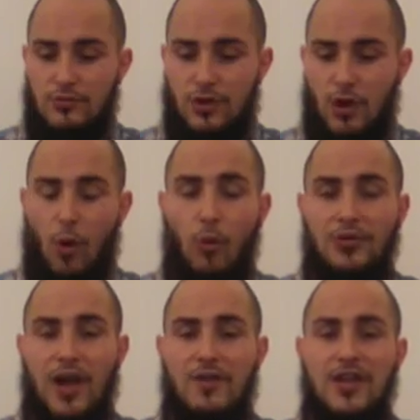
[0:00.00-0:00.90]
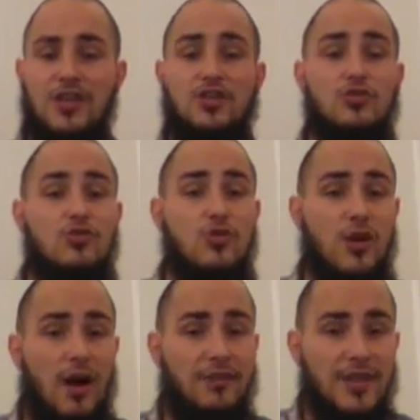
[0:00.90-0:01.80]
you know, old covenant to
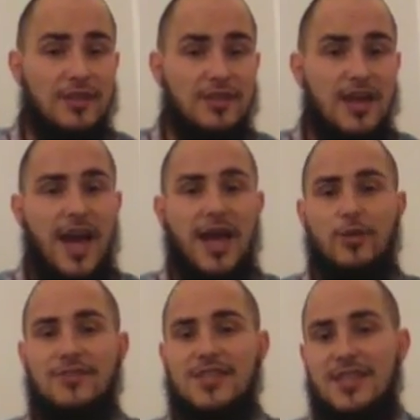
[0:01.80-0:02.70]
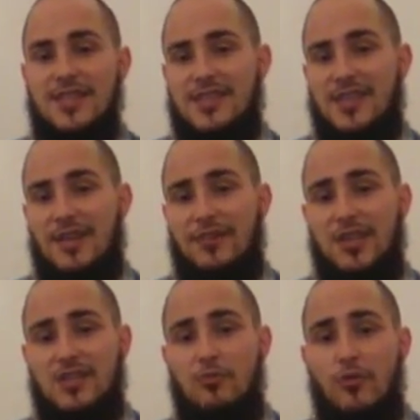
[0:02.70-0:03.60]
new covenant, how you have seen the
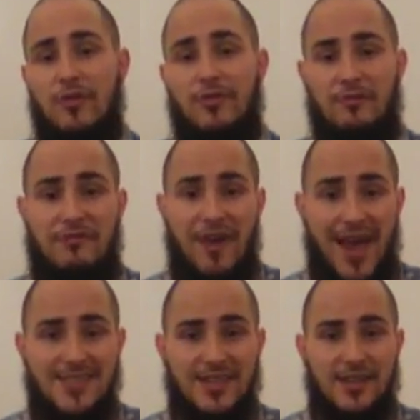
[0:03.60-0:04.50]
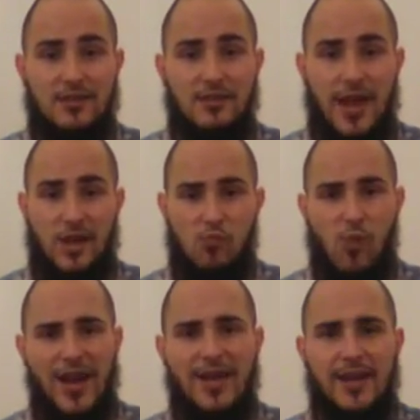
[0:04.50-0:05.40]
significance of moving from fasting
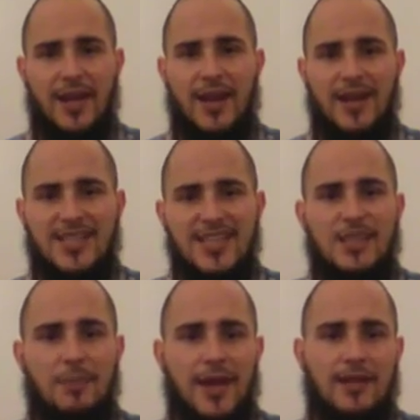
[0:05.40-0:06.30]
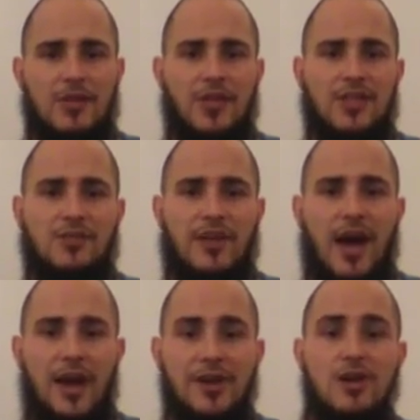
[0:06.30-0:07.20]
and waiting and anticipating the things of
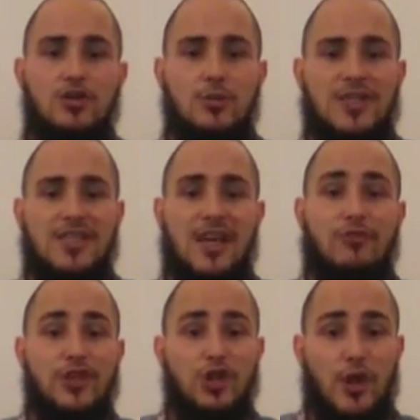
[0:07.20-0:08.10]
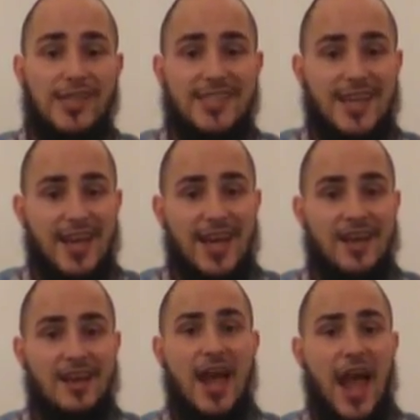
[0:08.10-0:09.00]
God to instead rejoicing
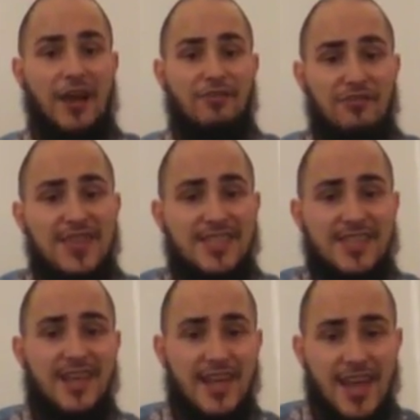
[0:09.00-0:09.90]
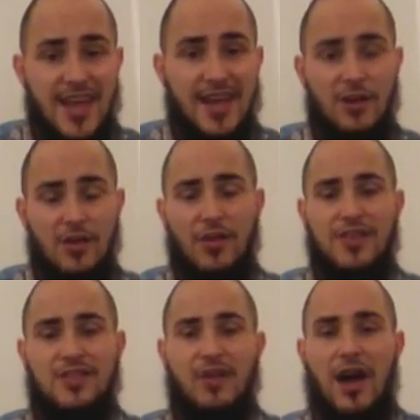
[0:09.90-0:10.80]
in and feasting in the
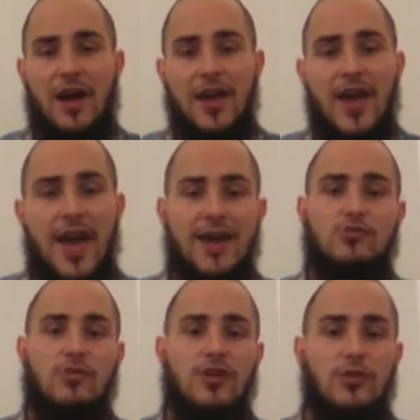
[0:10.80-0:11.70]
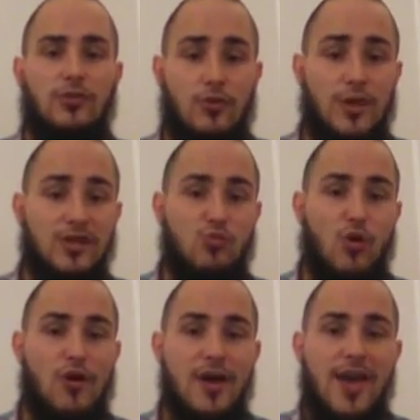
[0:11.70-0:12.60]
things of God as revealed through his
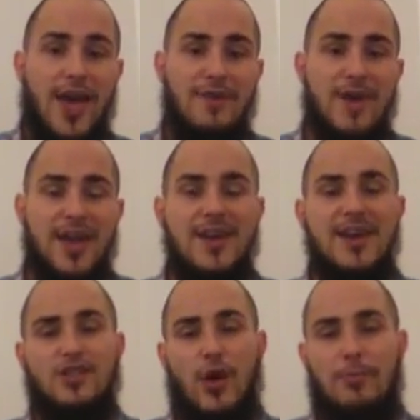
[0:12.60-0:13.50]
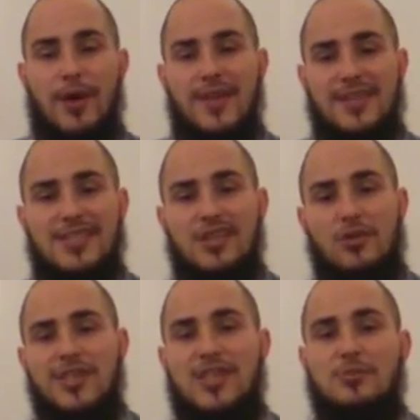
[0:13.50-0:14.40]
word. Amen. So I pray that this
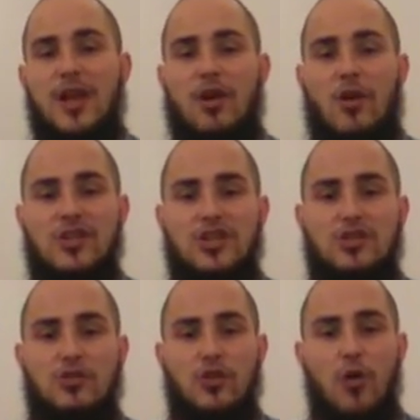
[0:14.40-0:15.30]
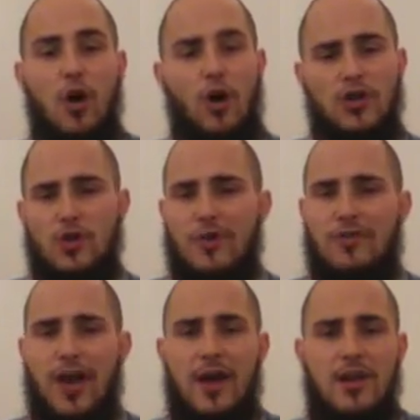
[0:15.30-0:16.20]
series has been encouraging to you. Also,
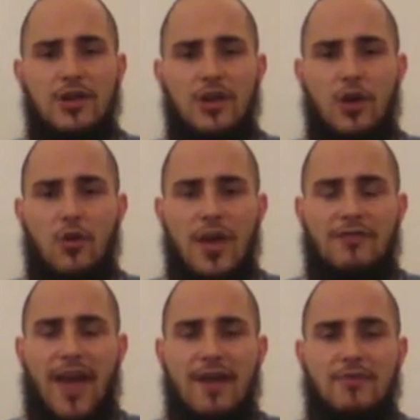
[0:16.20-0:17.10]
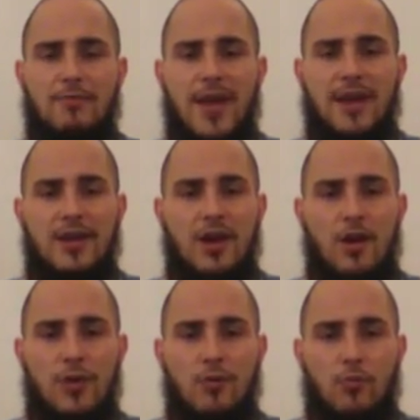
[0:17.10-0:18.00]
if I haven't made it
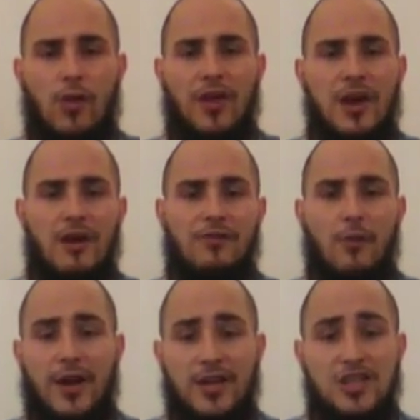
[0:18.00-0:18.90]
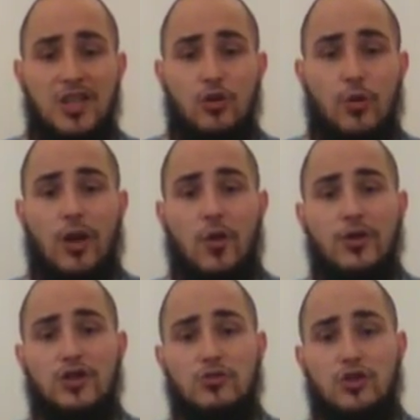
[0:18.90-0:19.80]
known well enough, I want to continue to
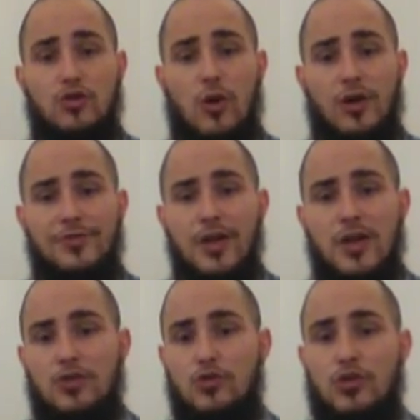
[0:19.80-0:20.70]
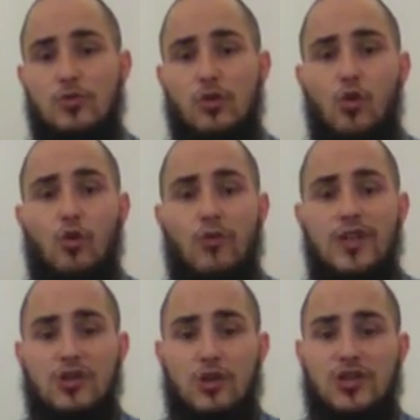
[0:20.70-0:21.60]
encourage you to do some Google
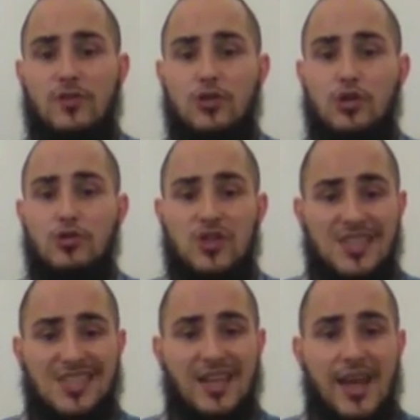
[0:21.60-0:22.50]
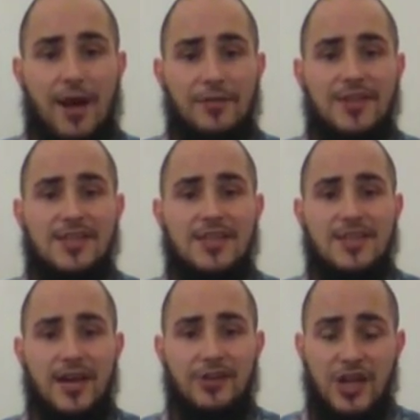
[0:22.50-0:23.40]
research if you choose to study out these
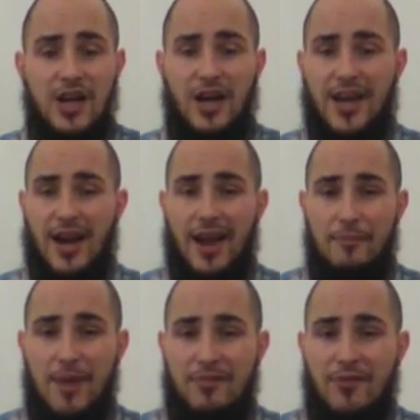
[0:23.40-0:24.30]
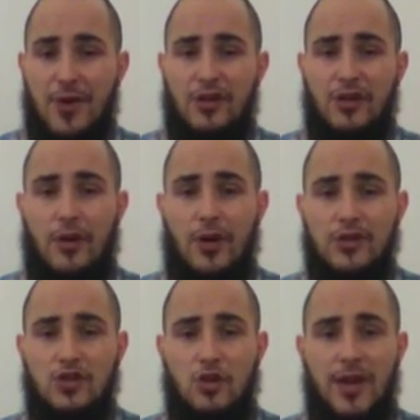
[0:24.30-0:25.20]
details. Again, I made it very clear in
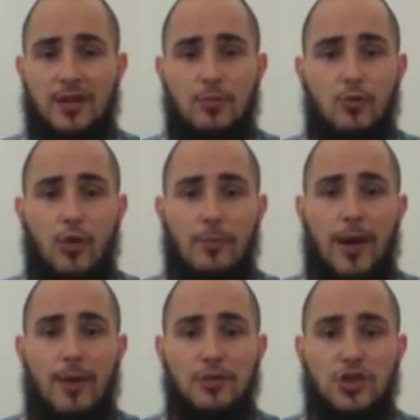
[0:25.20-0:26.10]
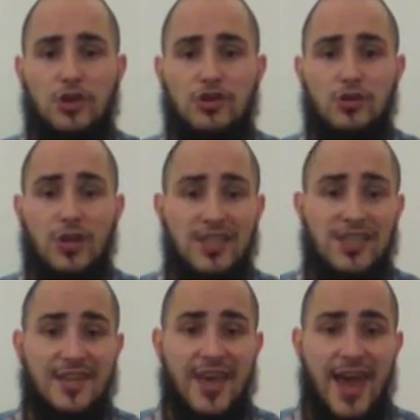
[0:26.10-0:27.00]
our sermon at the Blue Point Bible Church. You can
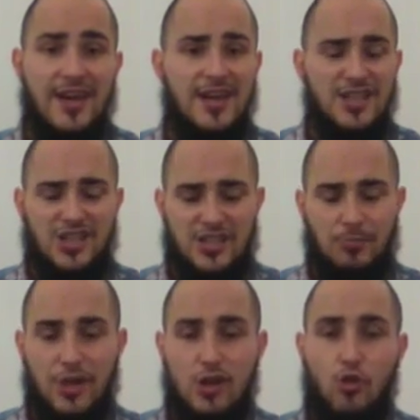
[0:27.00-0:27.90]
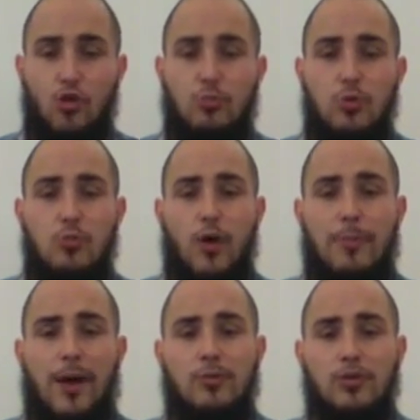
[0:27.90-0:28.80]
listen to that. Just simply Google Blue
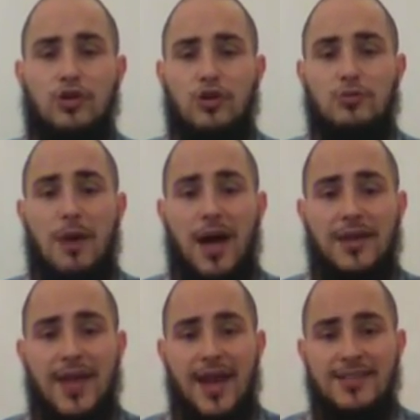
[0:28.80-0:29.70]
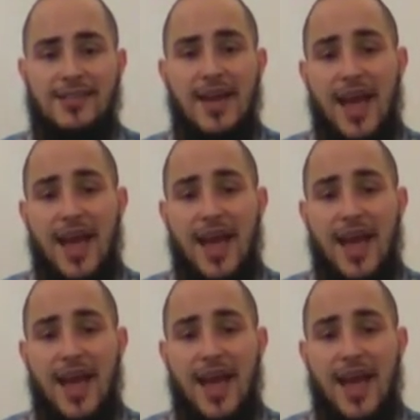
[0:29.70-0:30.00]
Point Bible Church podcast,